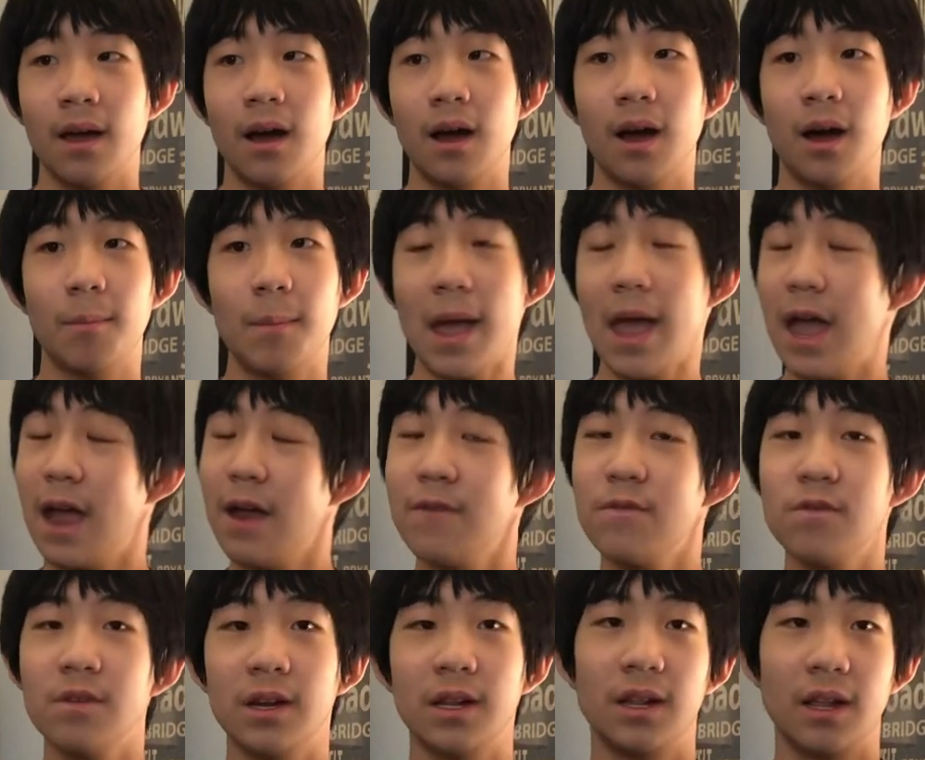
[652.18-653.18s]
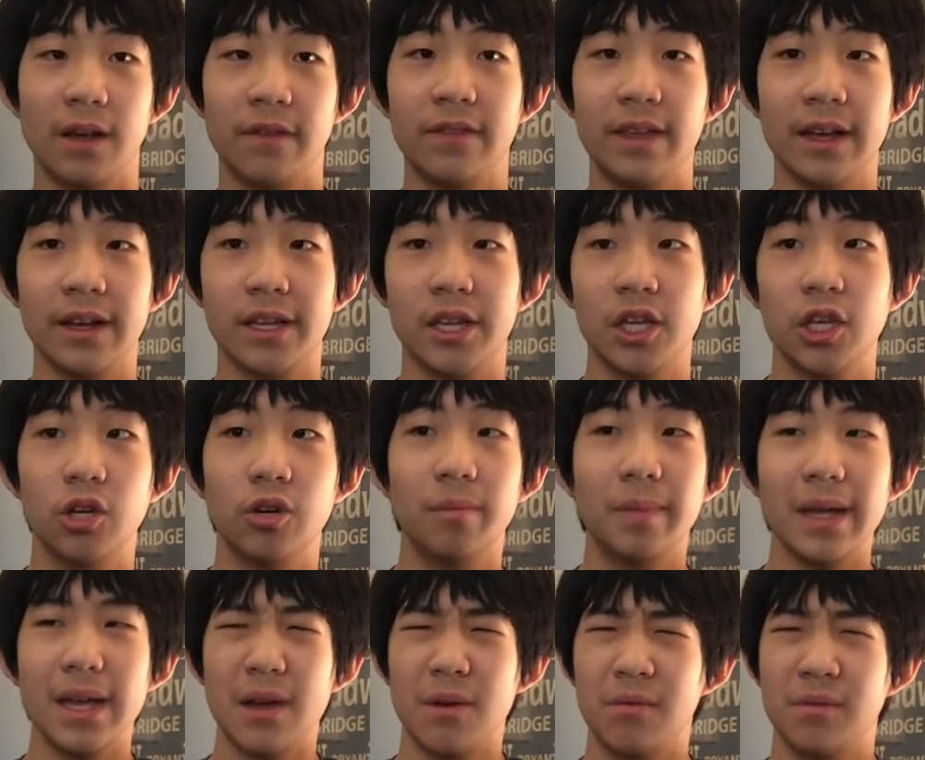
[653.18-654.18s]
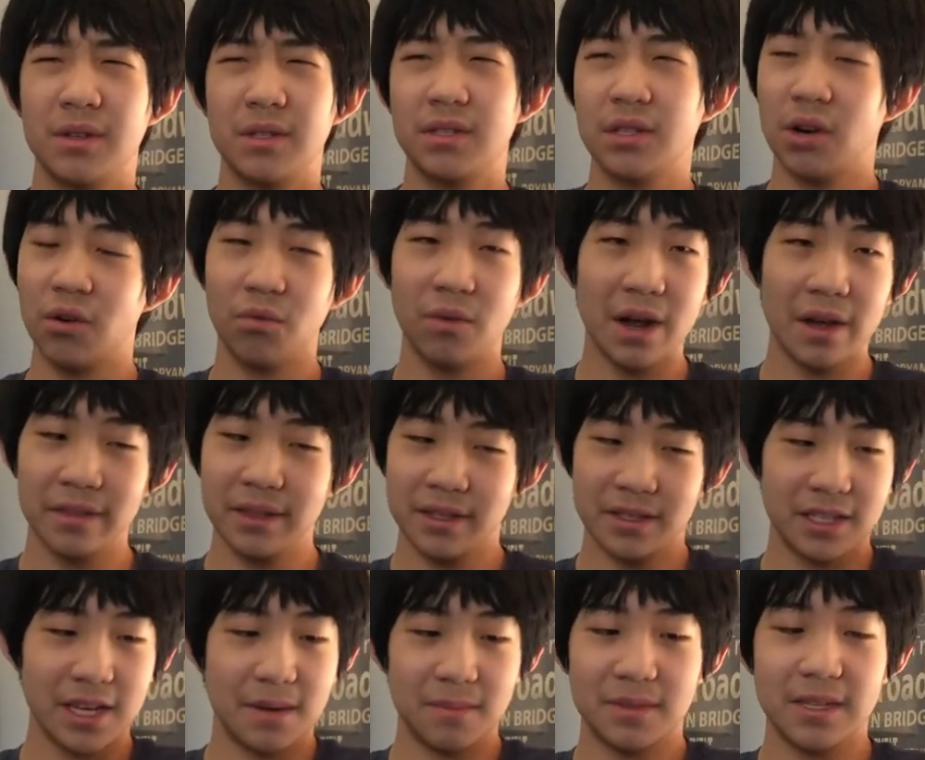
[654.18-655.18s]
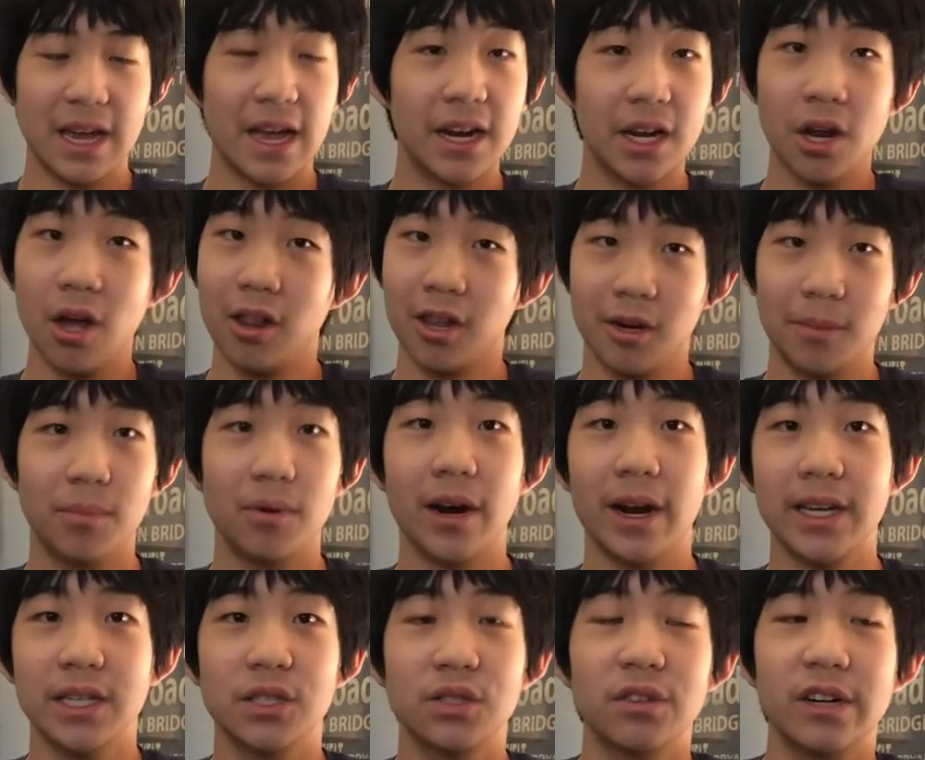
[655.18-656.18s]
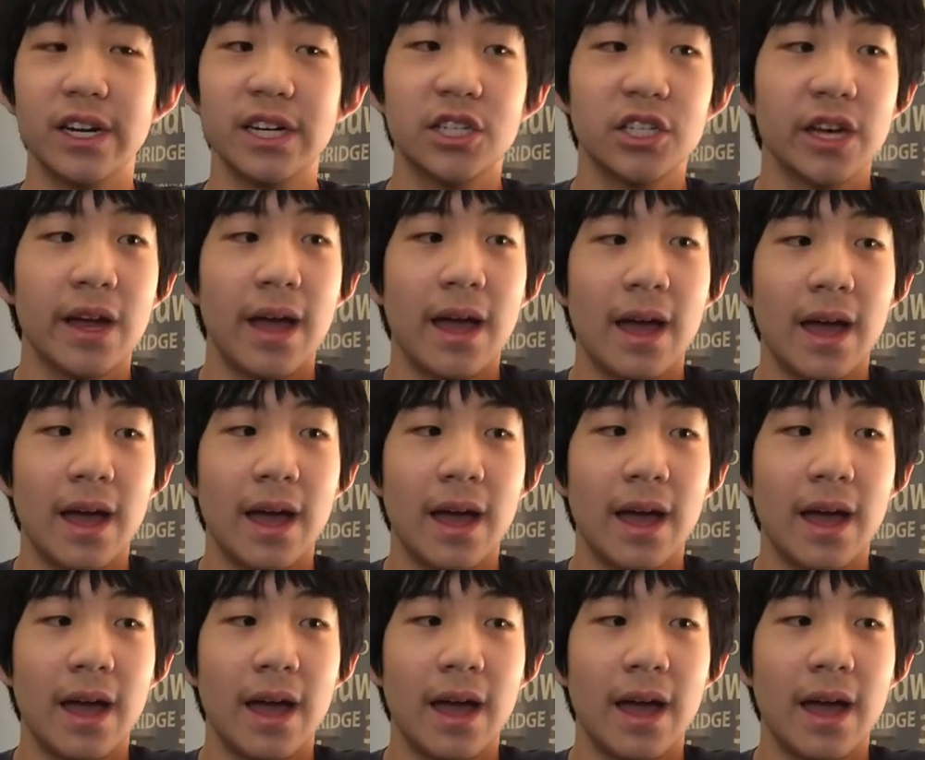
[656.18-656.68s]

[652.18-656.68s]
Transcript: Um, everyone loved that cube. It was around the same $10 price range.